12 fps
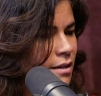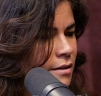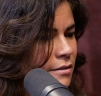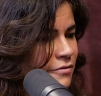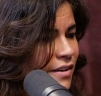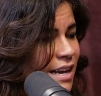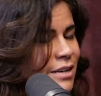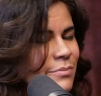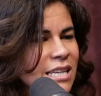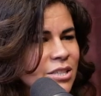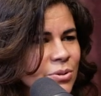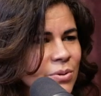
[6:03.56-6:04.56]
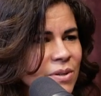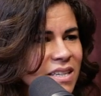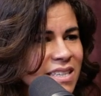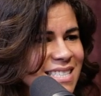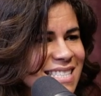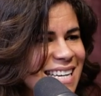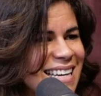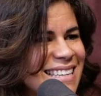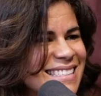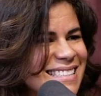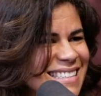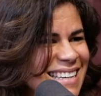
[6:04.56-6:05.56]
find mentors
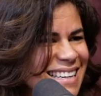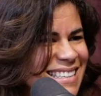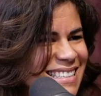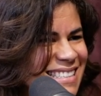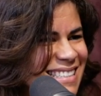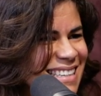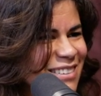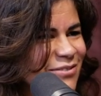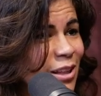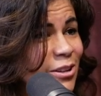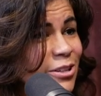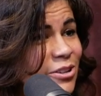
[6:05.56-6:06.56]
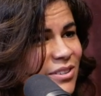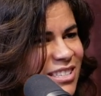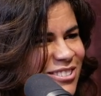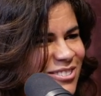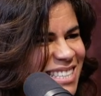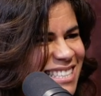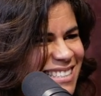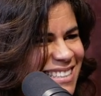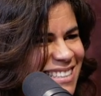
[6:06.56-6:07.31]
and follow your intuition.